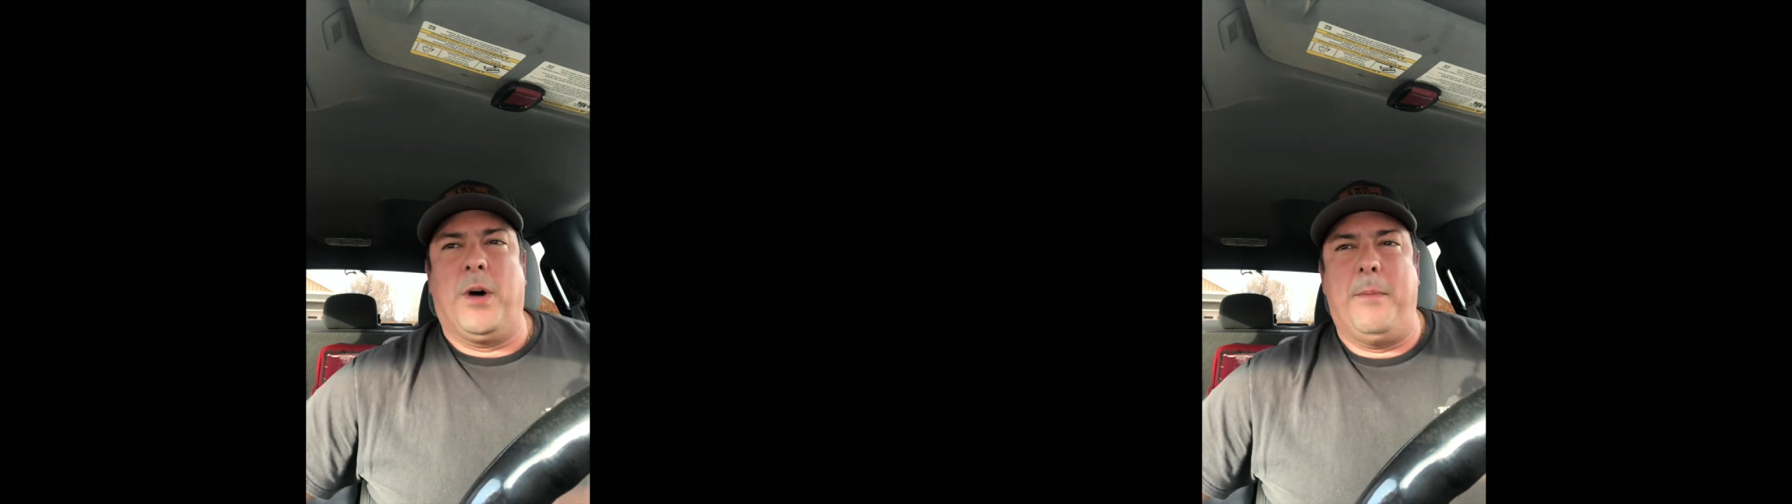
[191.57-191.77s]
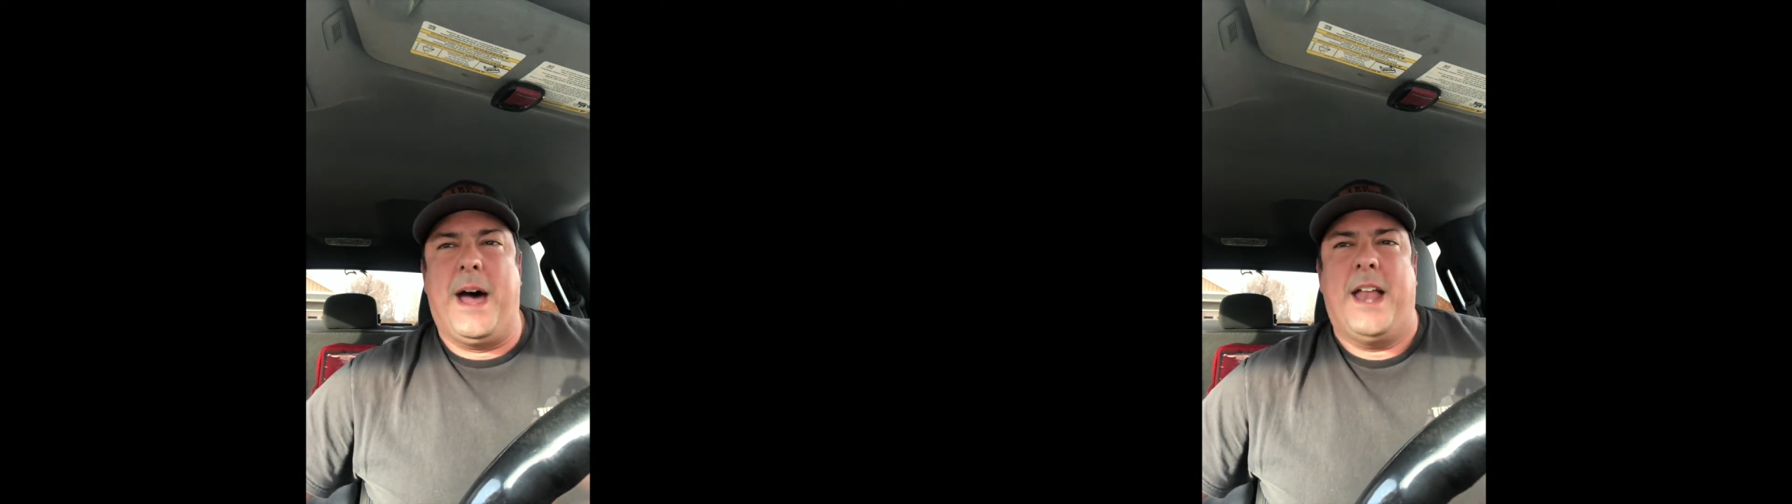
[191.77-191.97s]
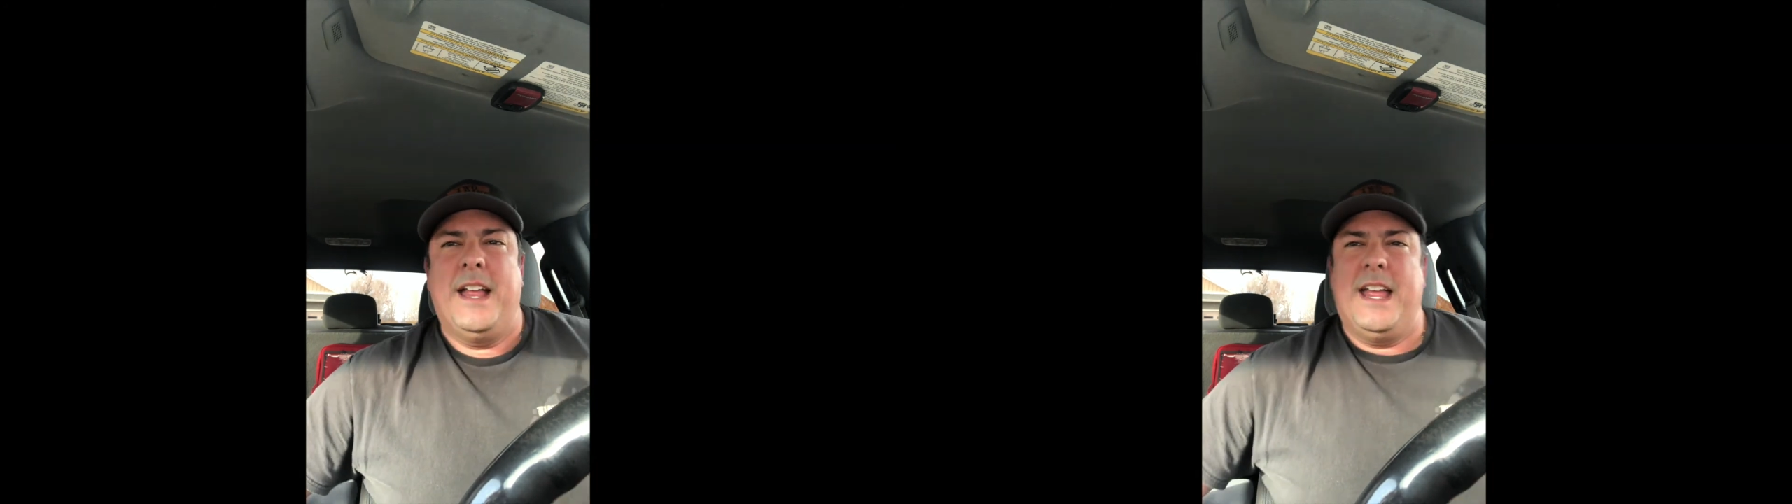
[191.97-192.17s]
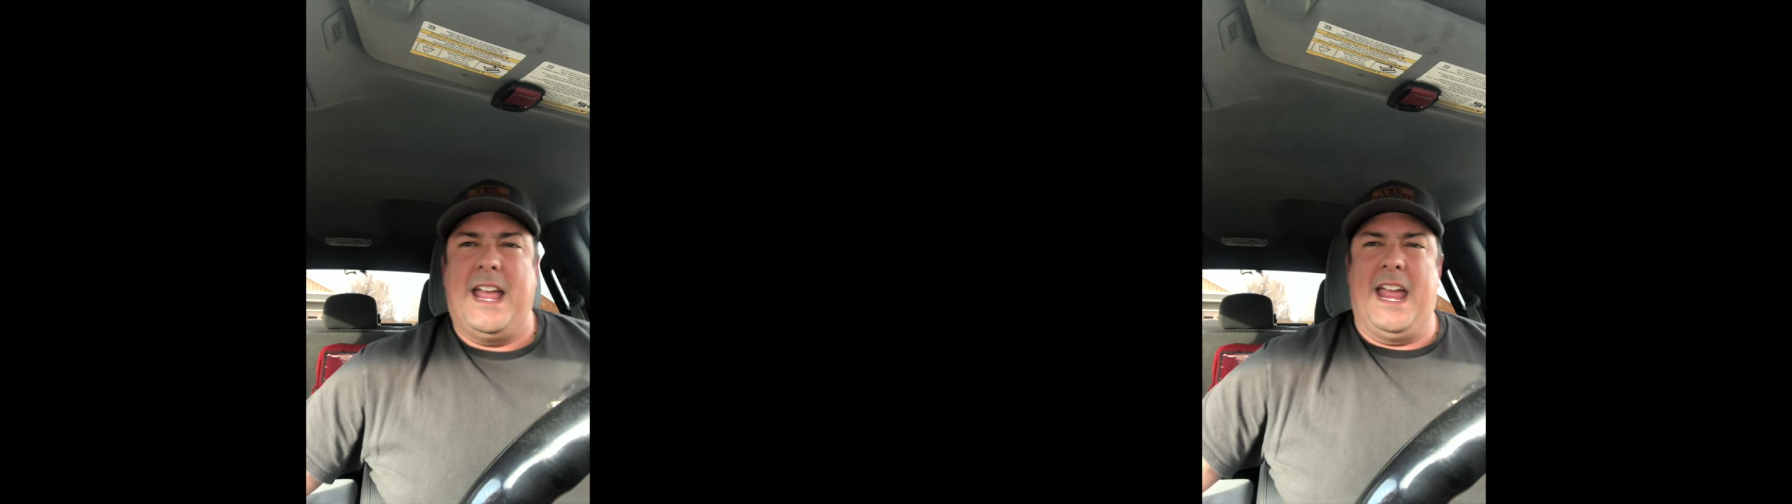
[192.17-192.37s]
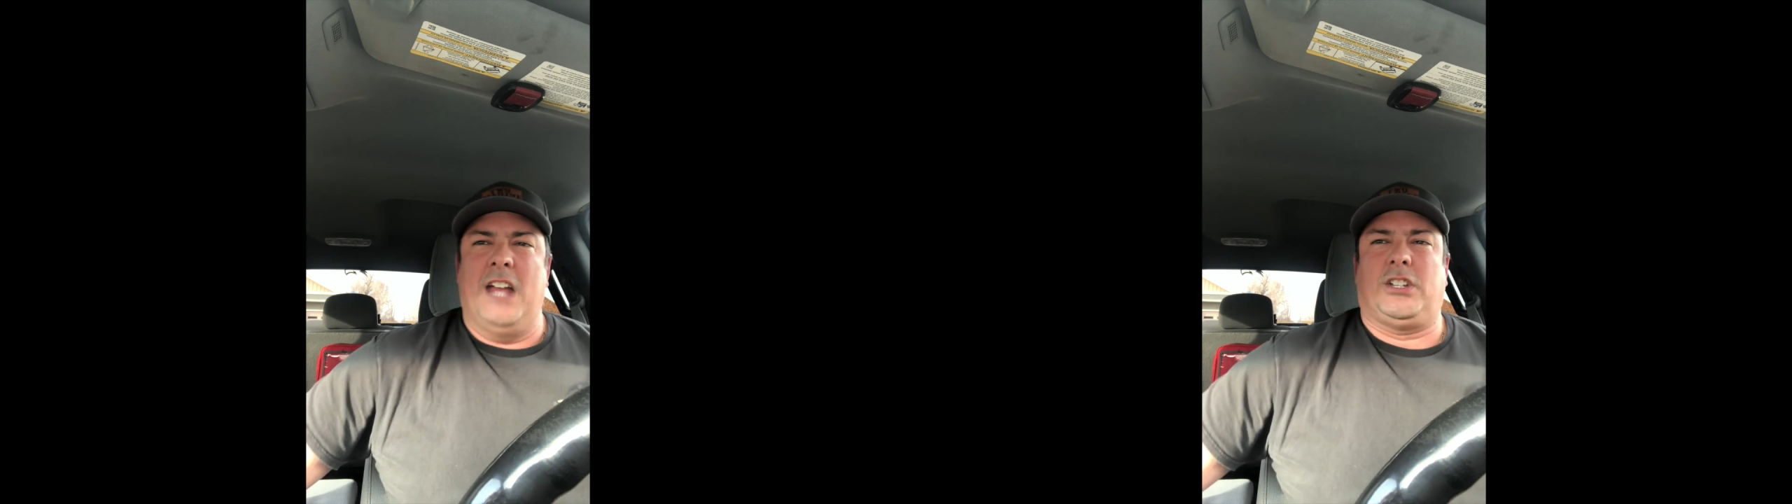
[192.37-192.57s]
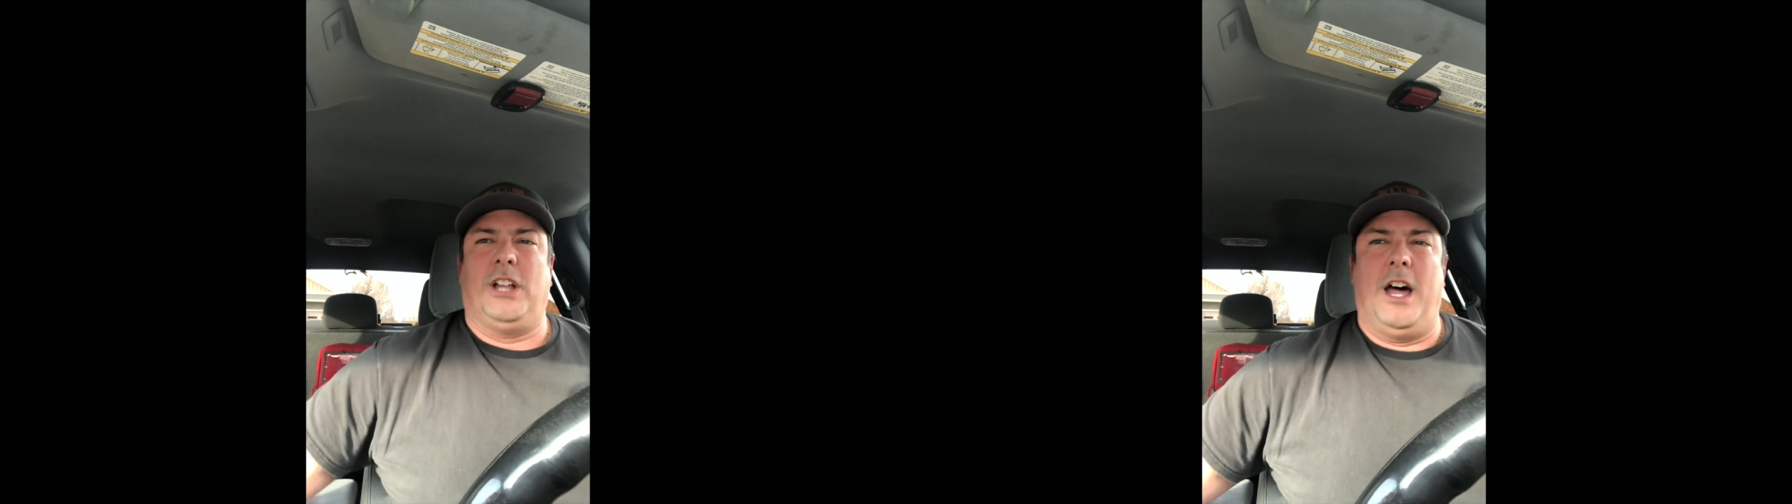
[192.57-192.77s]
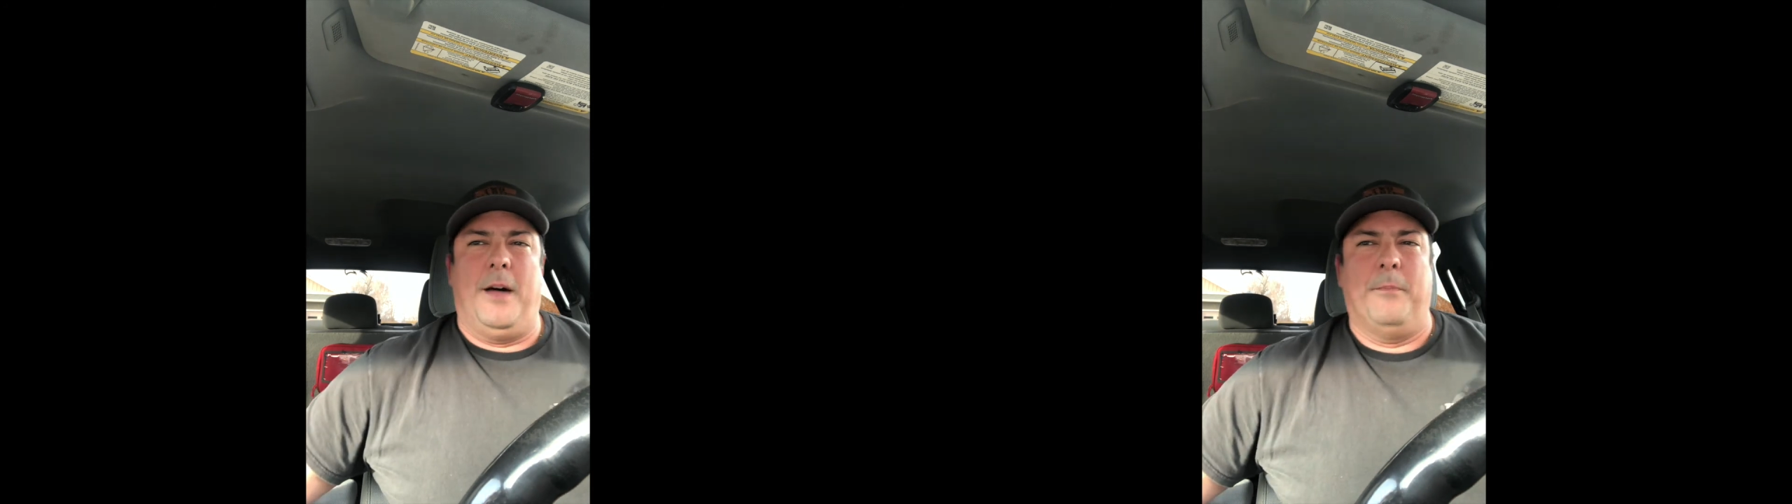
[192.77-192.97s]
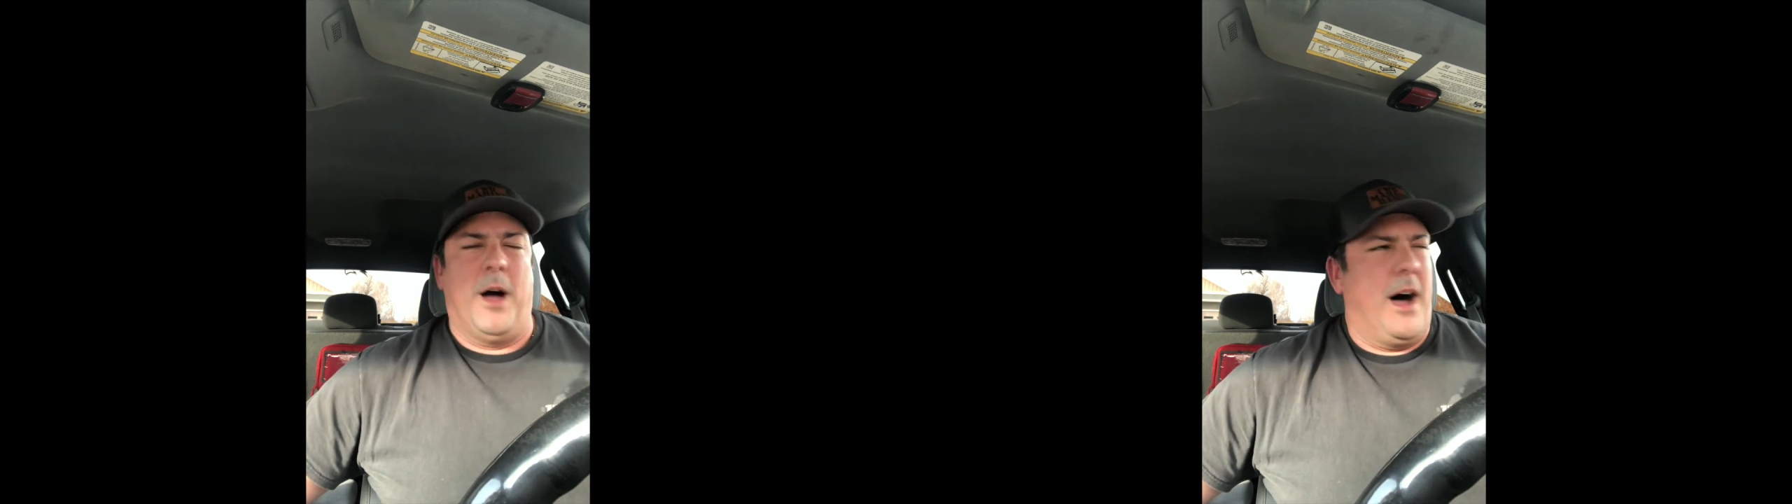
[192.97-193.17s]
What about Angela